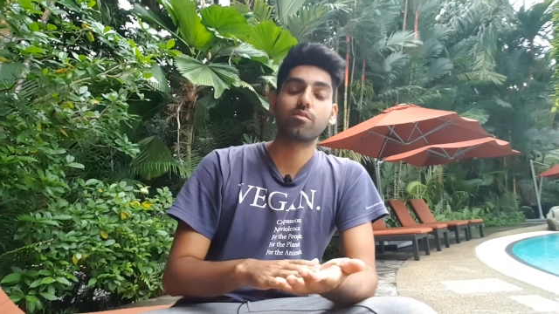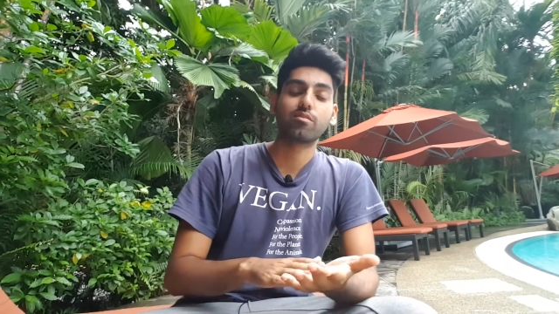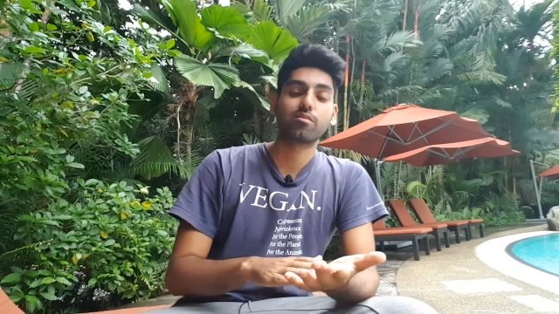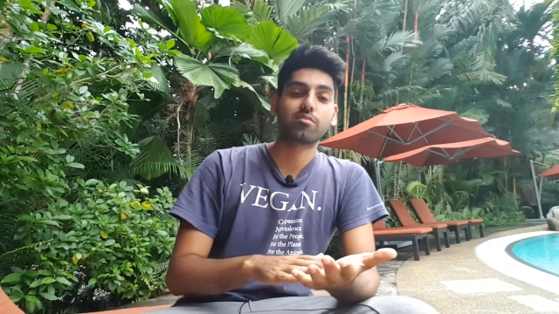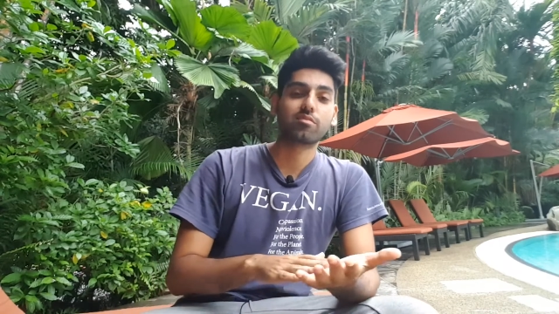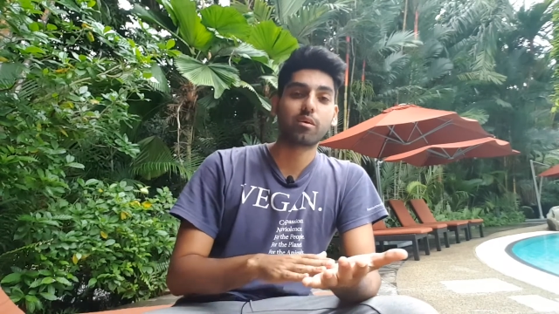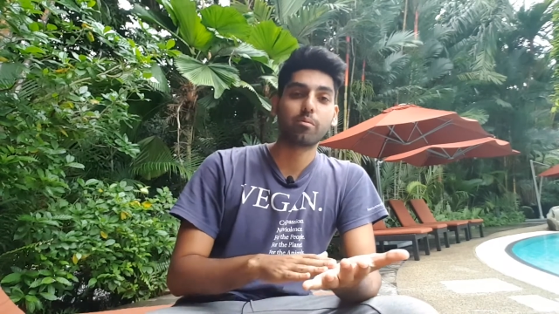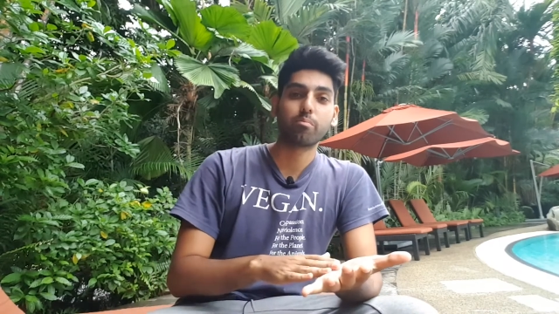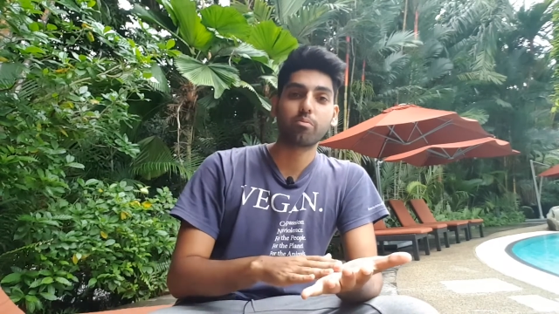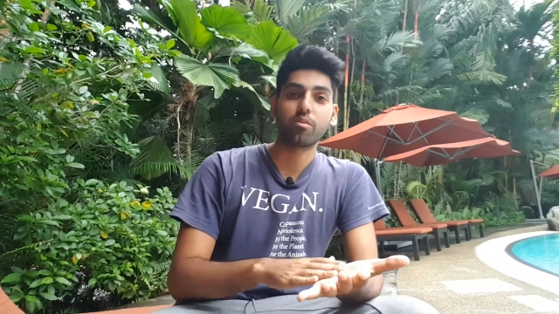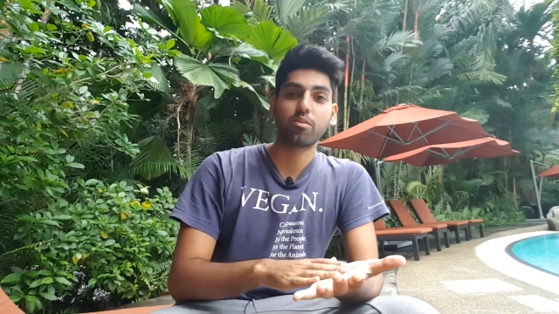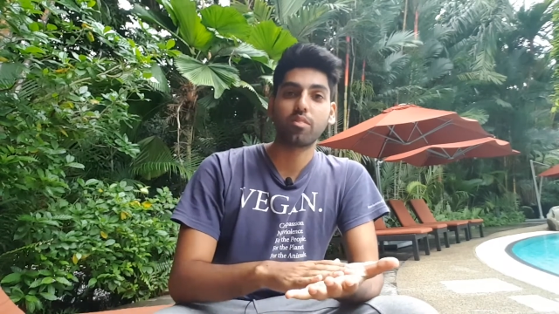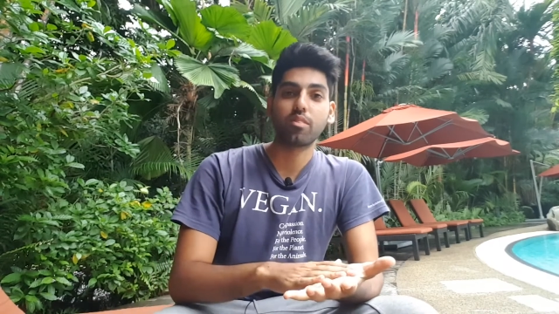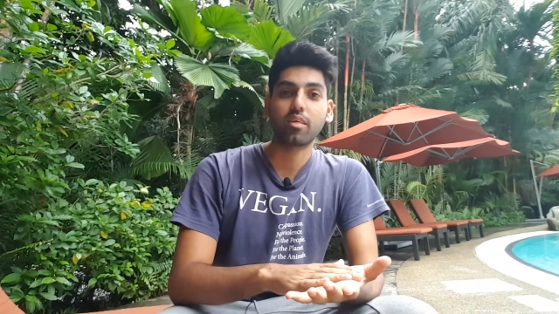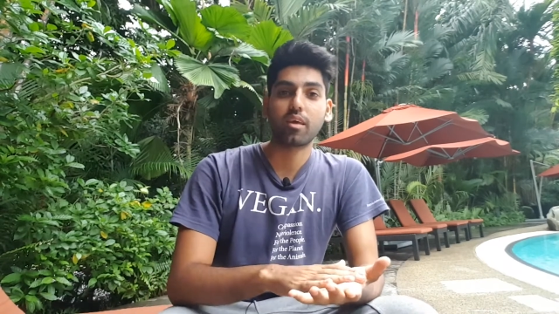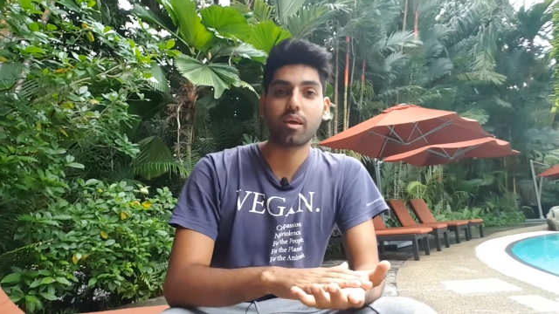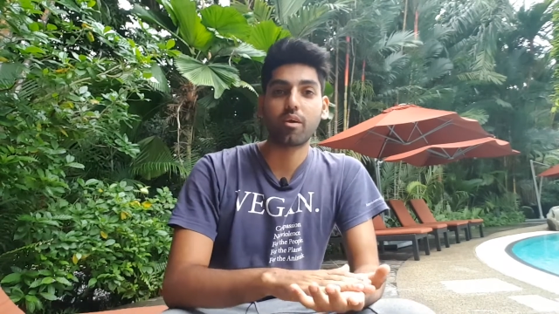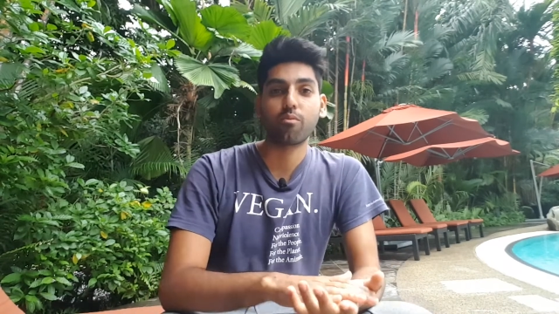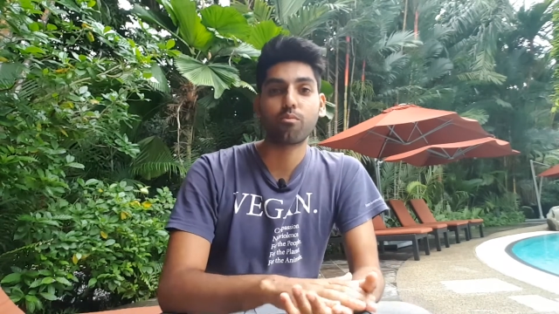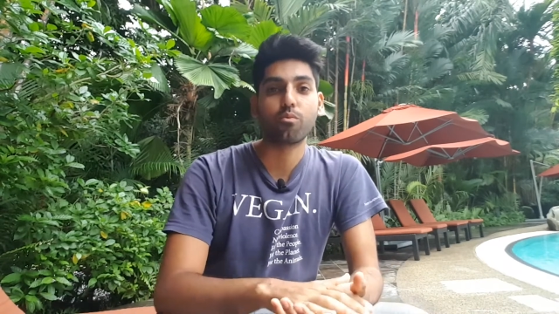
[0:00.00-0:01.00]
something
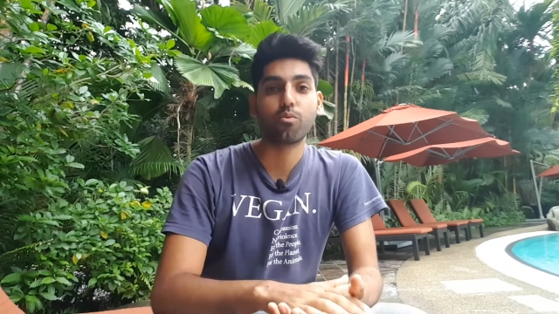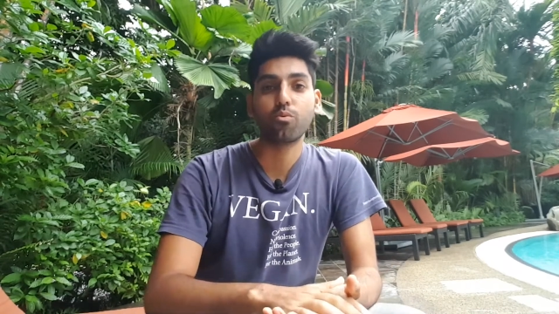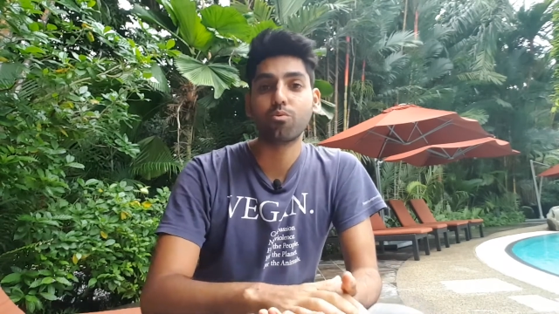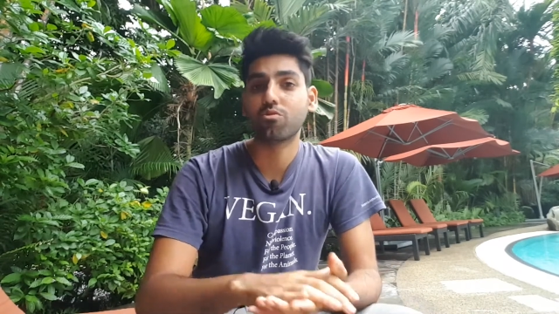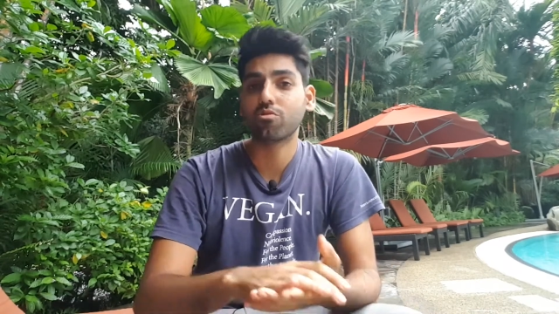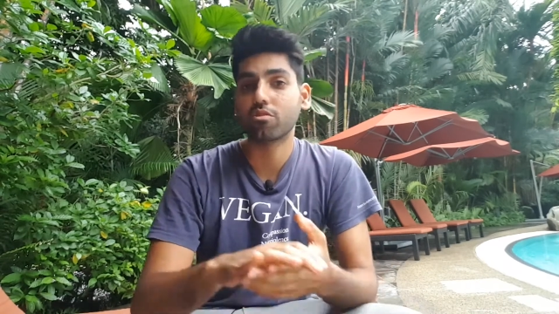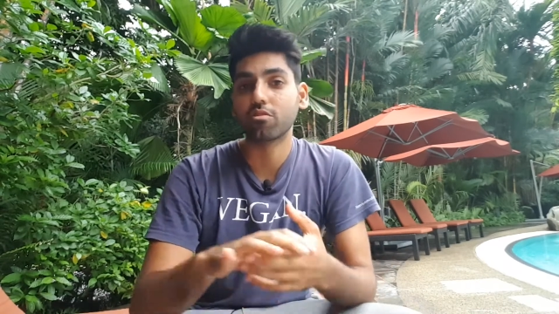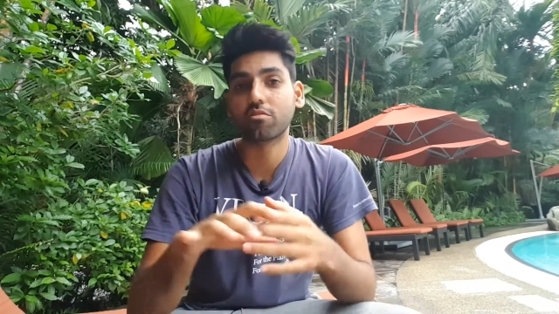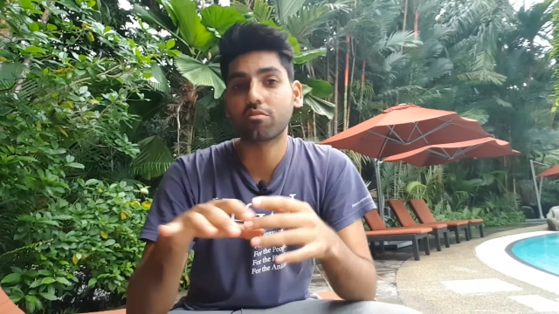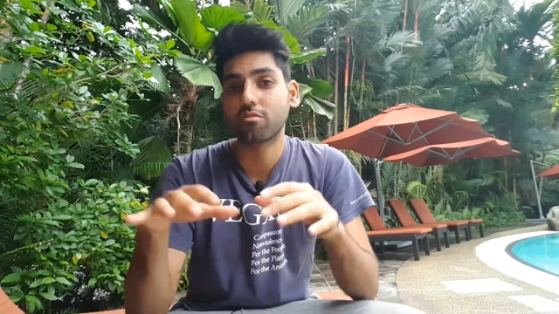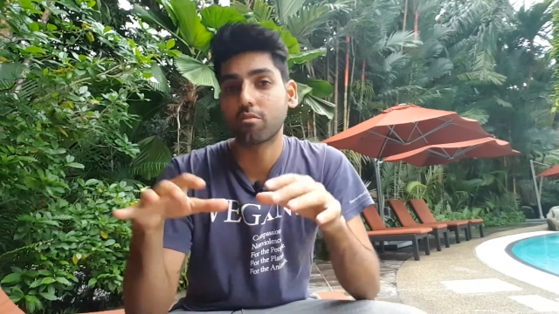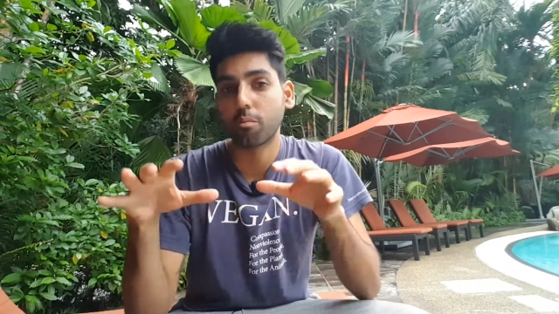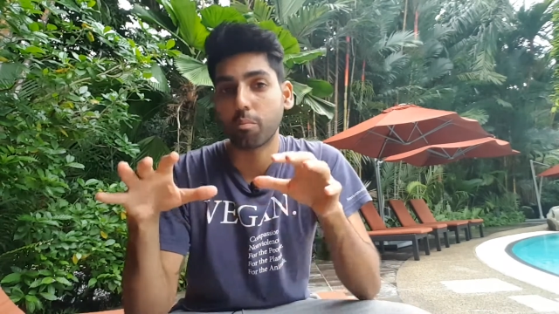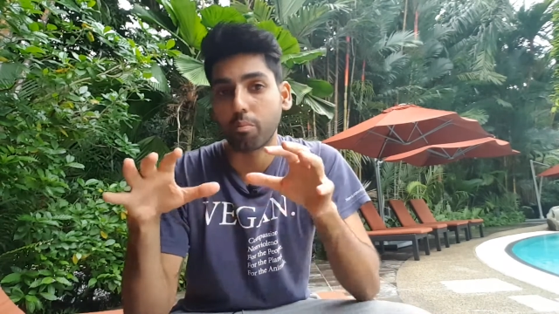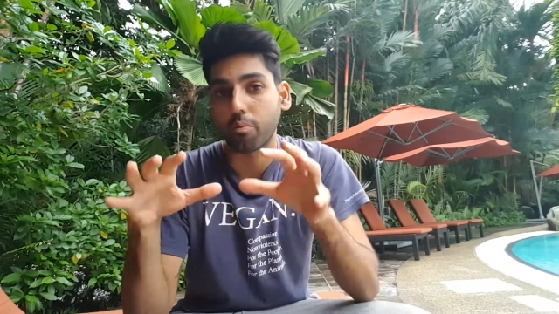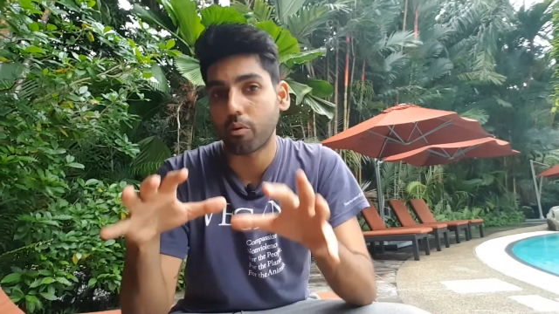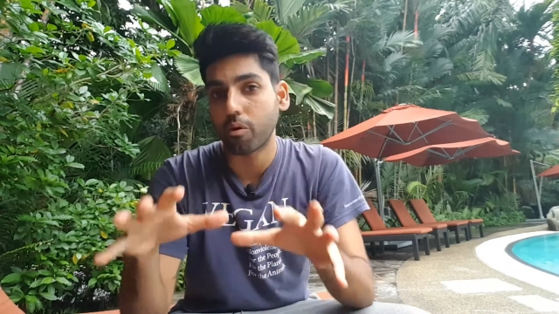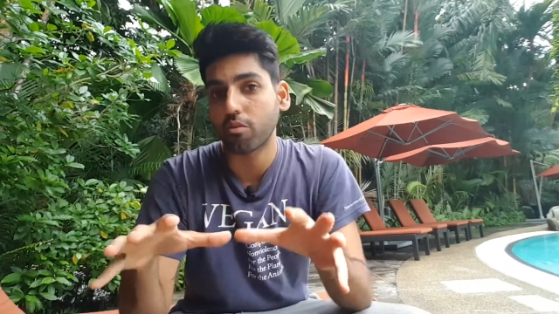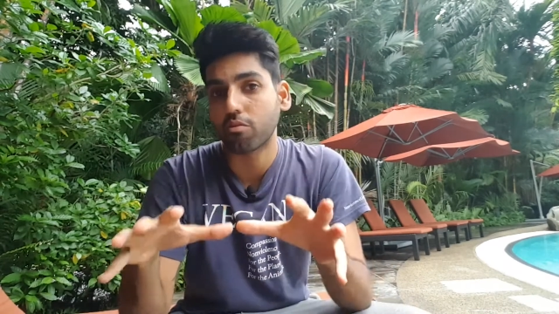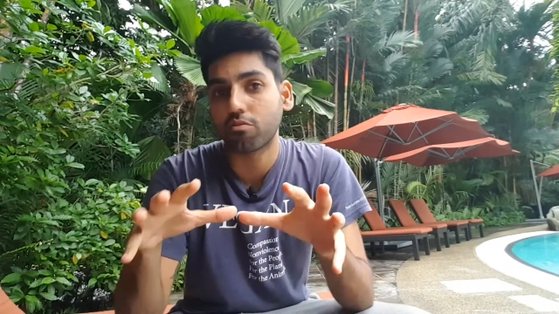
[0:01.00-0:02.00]
that will just
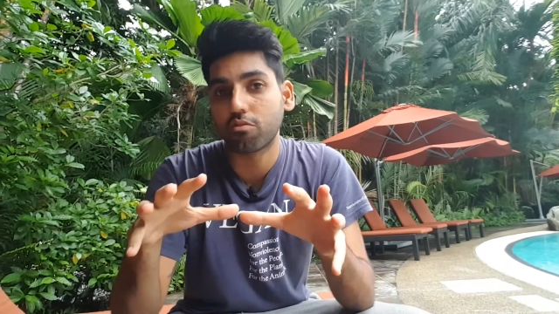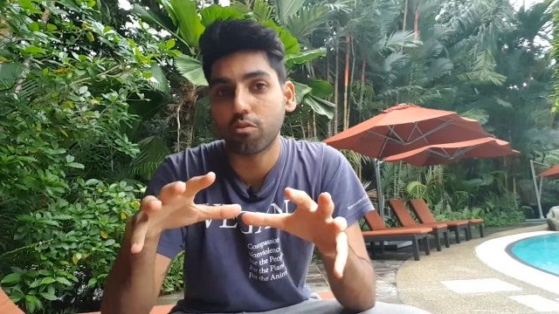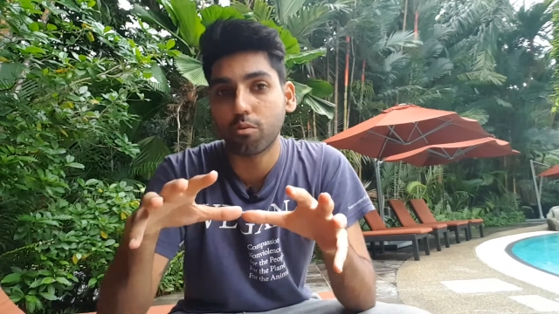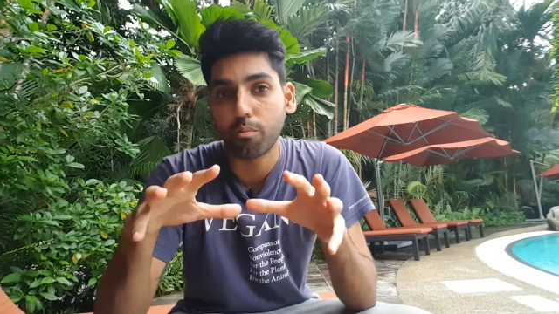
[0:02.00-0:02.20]
suppress